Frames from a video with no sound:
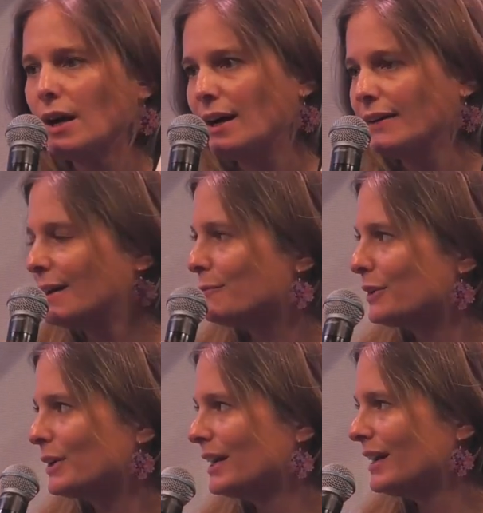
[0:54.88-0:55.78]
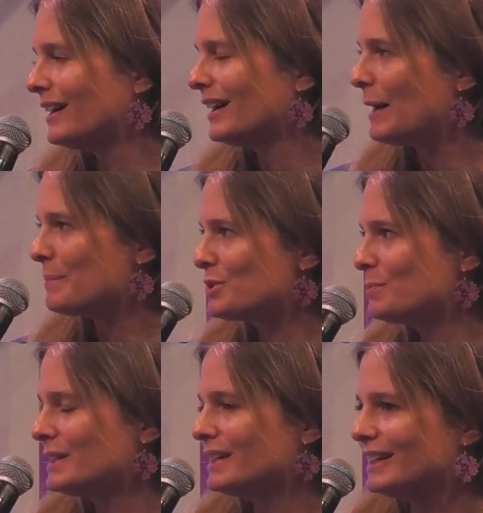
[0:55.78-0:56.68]
And I'm very happy to
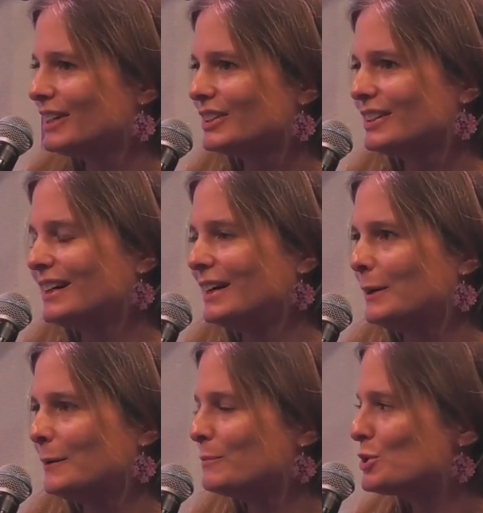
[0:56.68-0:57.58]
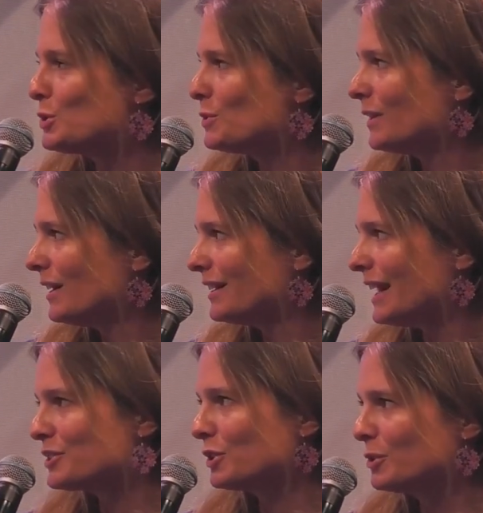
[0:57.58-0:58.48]
be here to
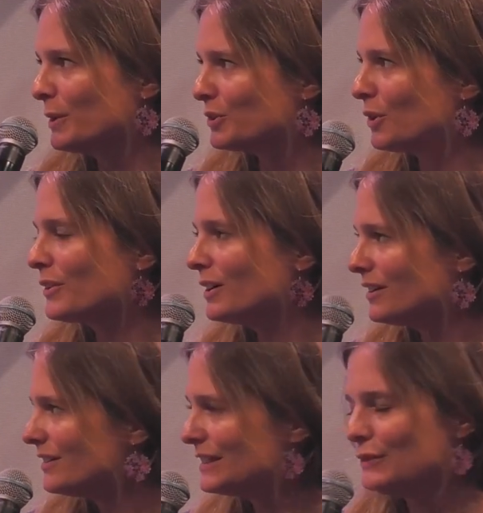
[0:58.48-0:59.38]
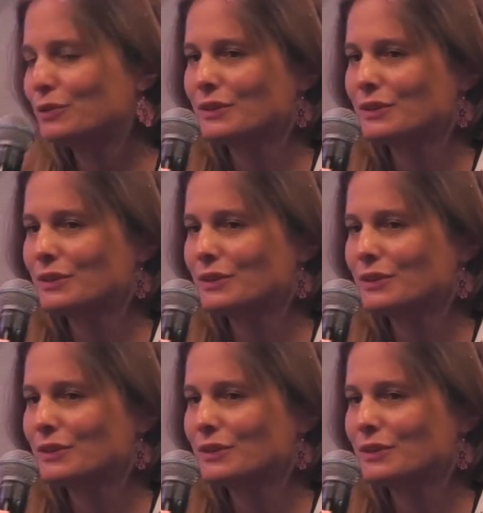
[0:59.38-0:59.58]
talk about all the different